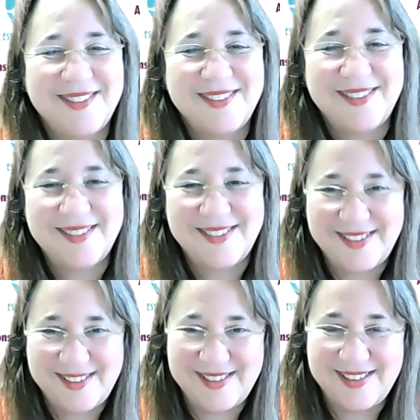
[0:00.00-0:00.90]

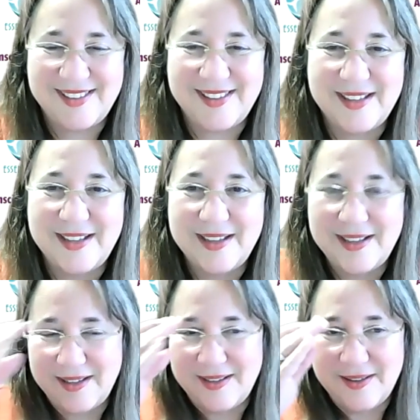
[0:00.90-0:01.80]

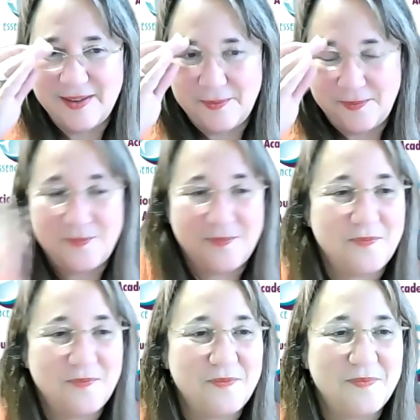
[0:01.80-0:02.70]
(no one is talking)